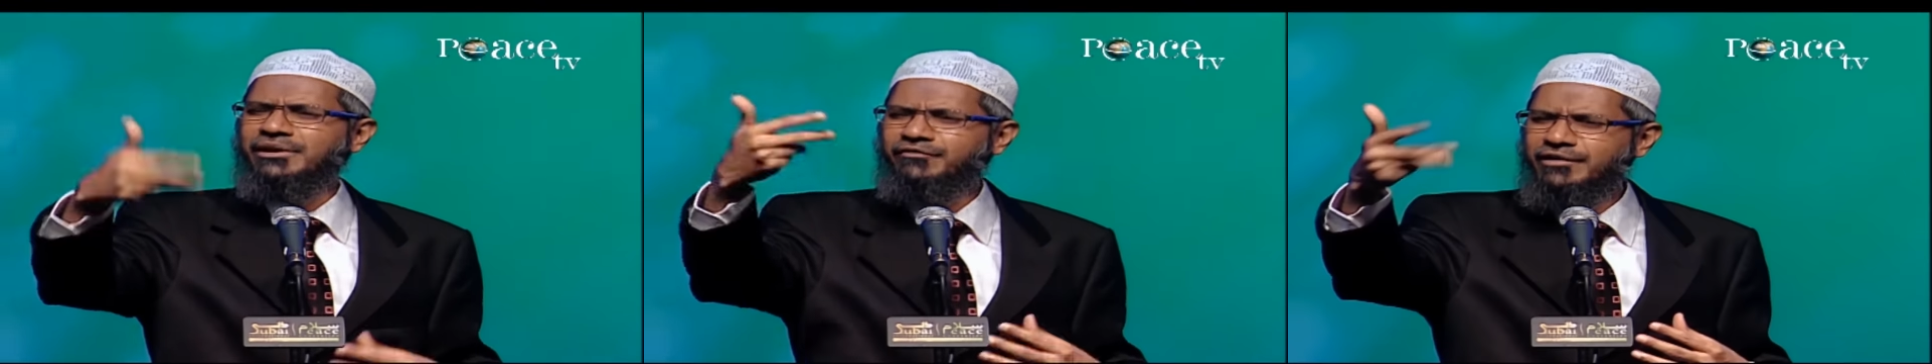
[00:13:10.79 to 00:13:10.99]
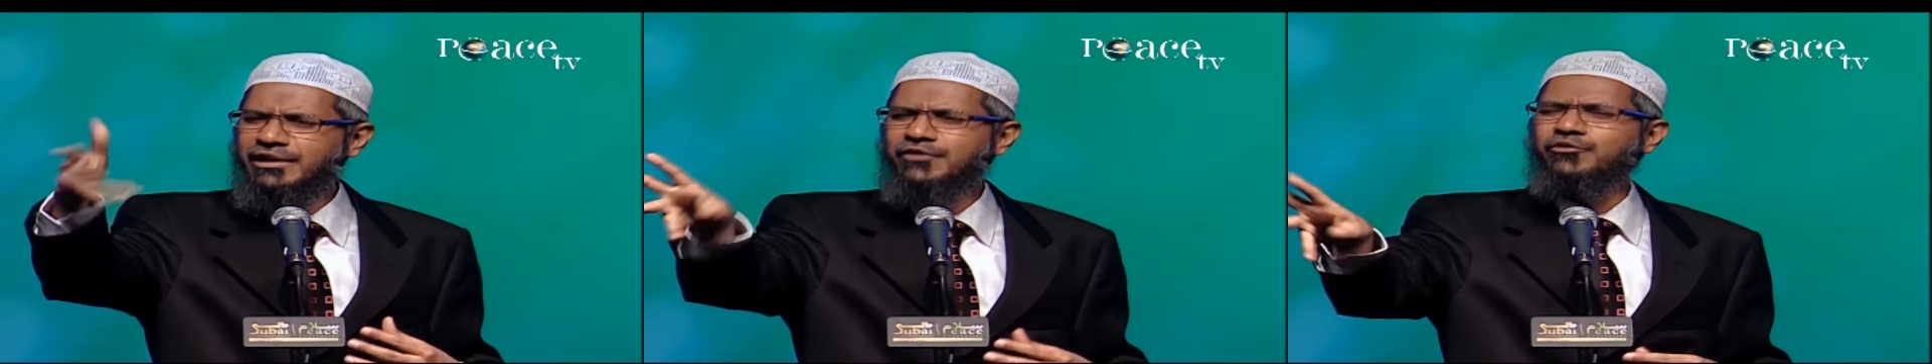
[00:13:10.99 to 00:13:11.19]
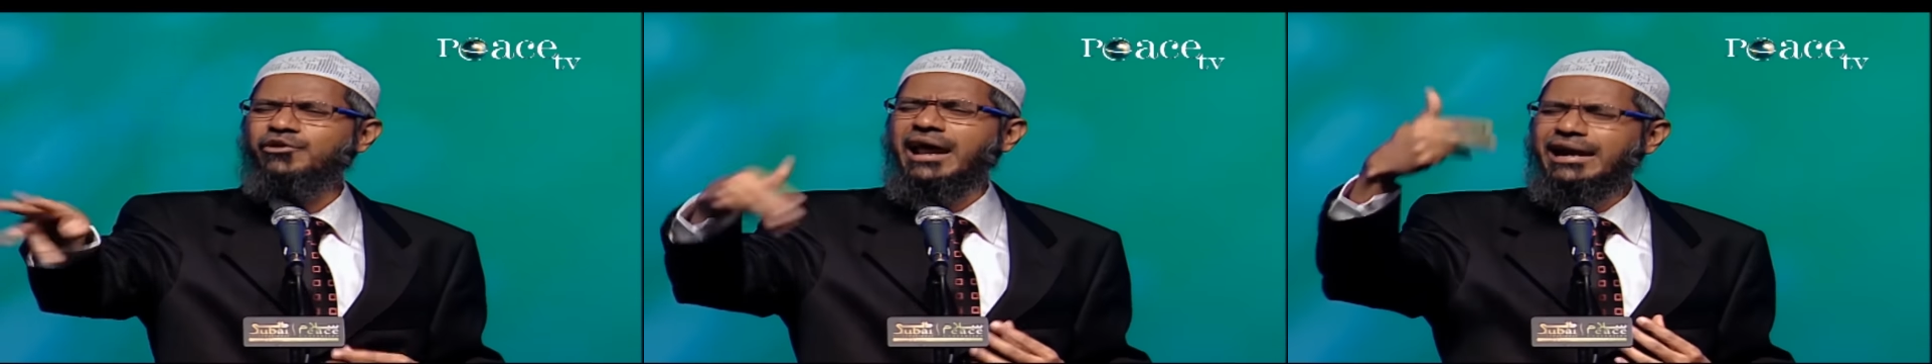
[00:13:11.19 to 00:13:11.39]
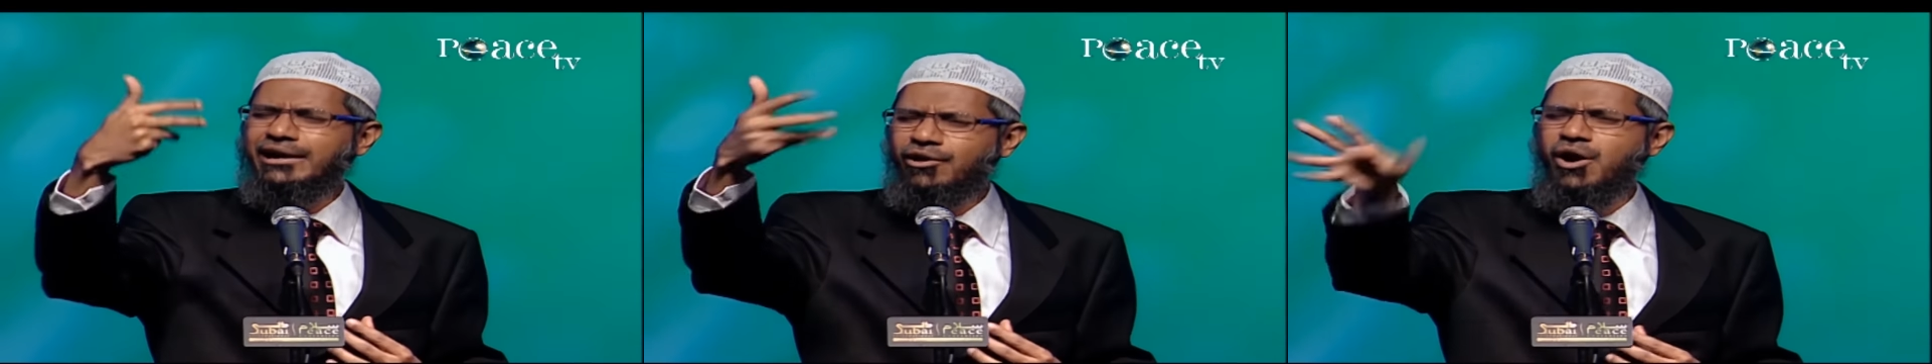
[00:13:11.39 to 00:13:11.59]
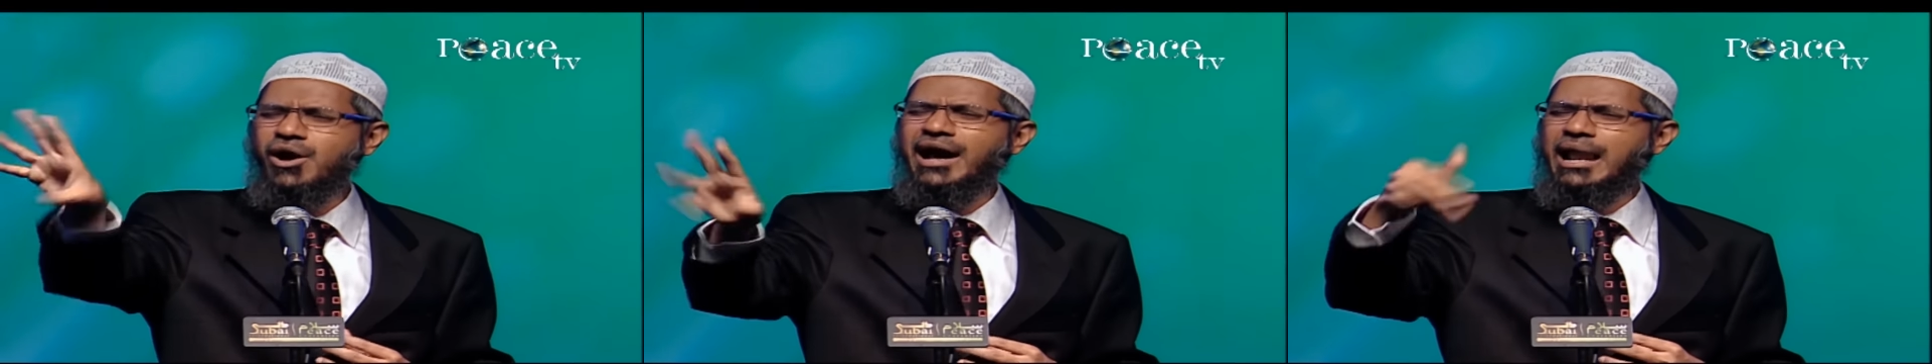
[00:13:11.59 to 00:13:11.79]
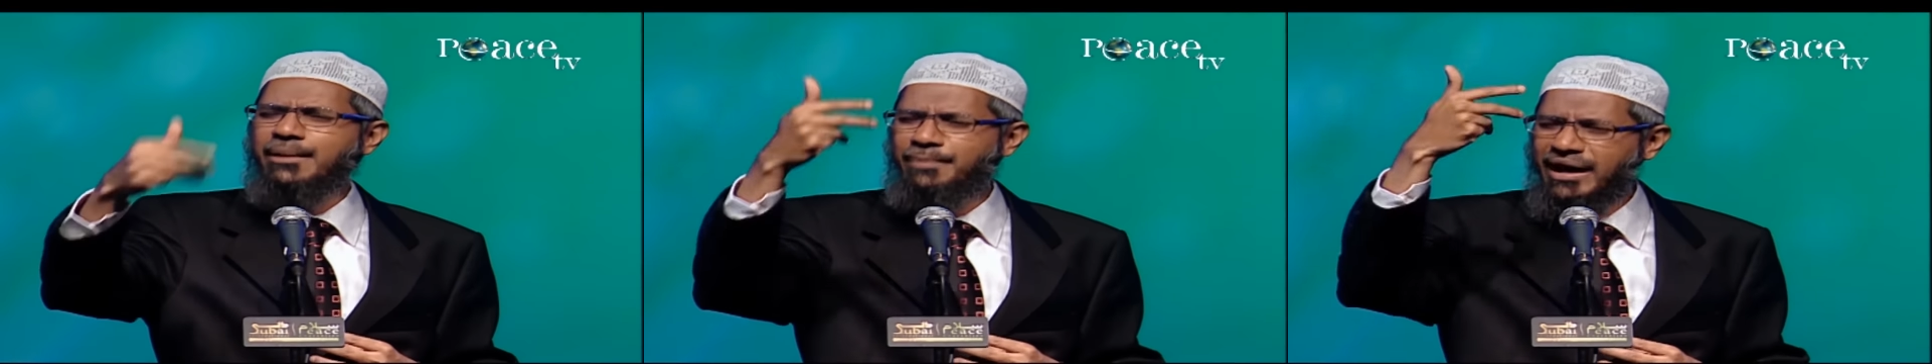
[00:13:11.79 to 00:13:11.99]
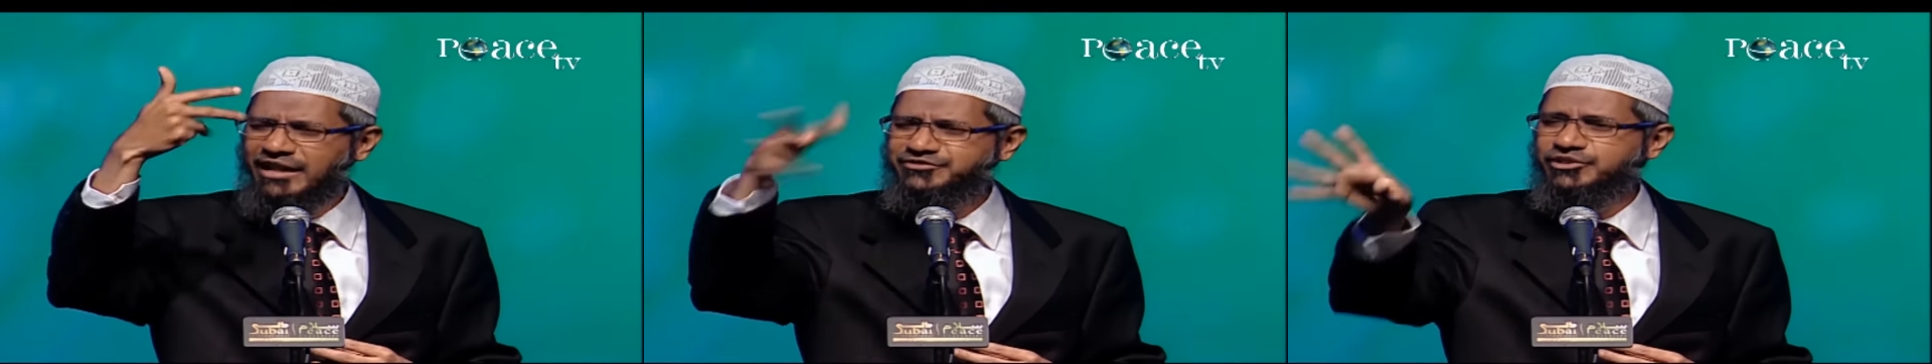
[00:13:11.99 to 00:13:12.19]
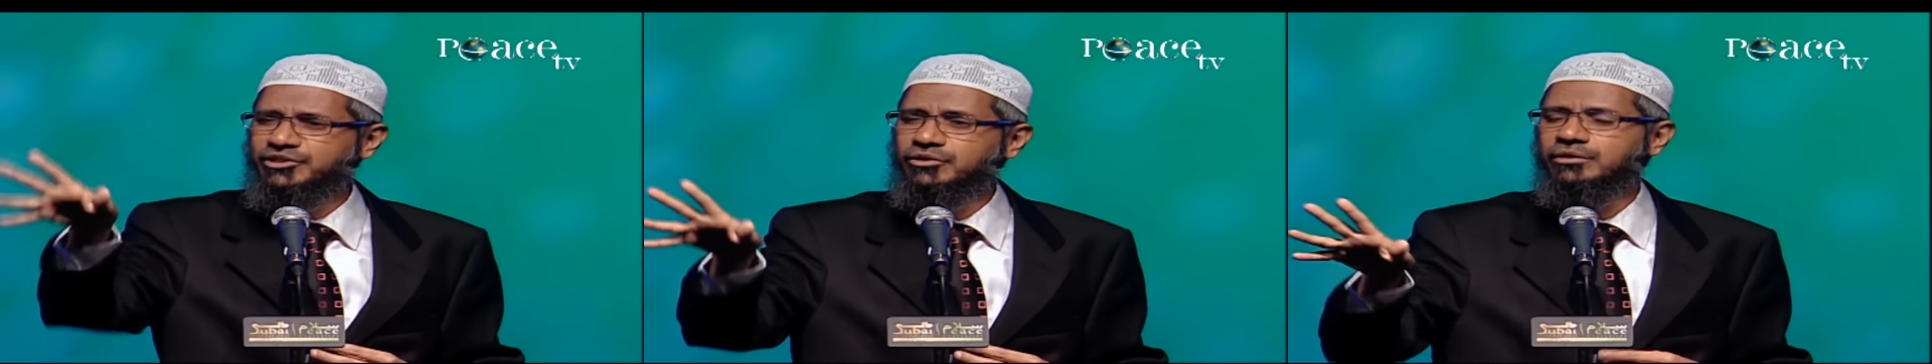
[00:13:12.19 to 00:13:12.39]
Even if you write wrong, I'll
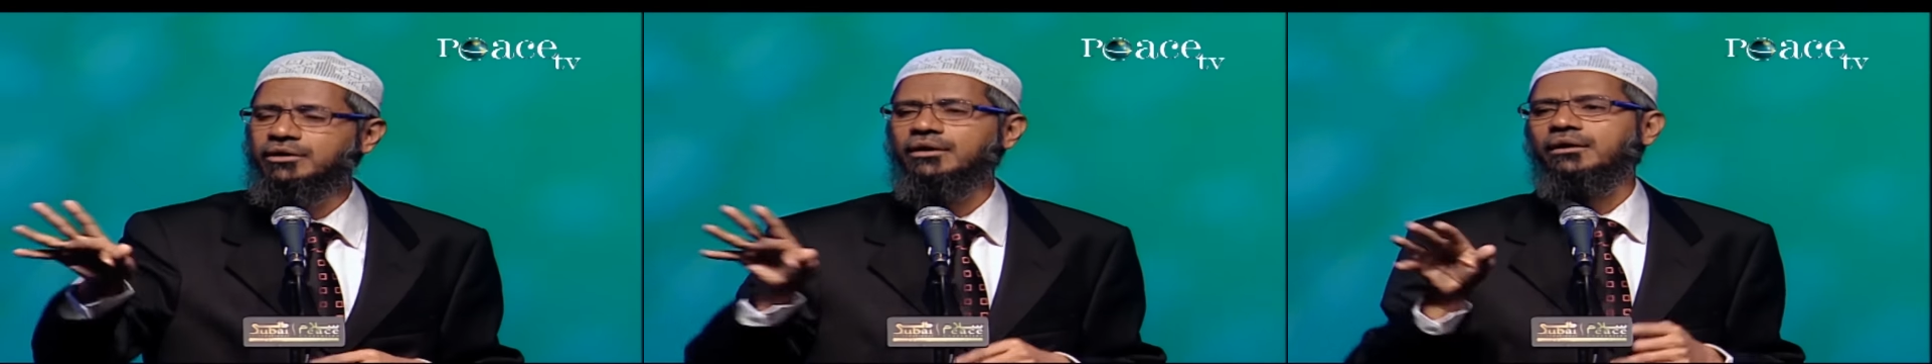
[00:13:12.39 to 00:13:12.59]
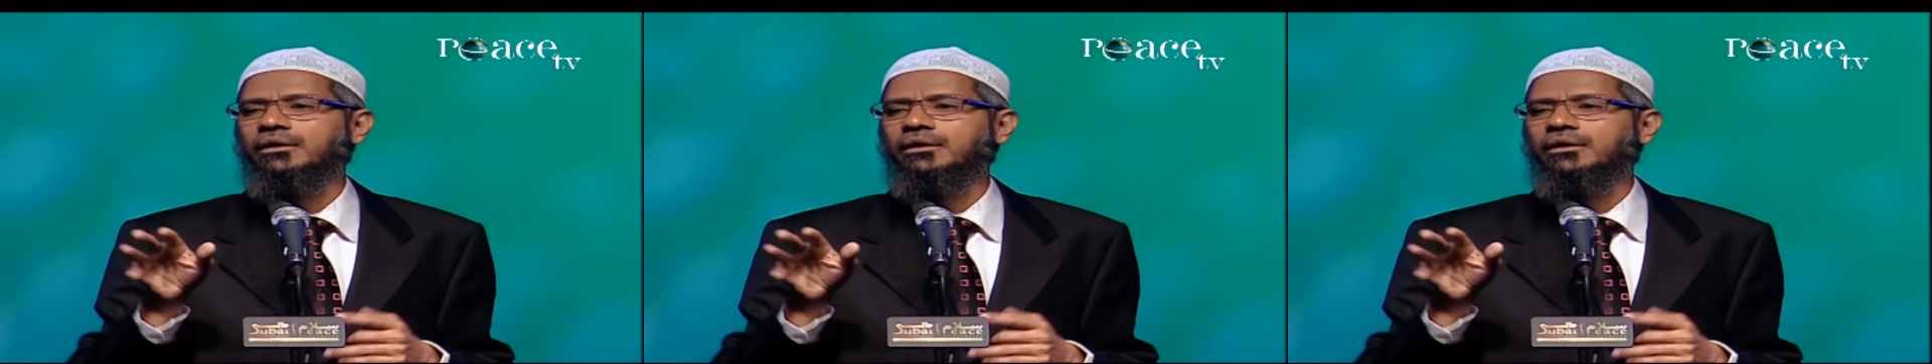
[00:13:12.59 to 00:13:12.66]
pass you.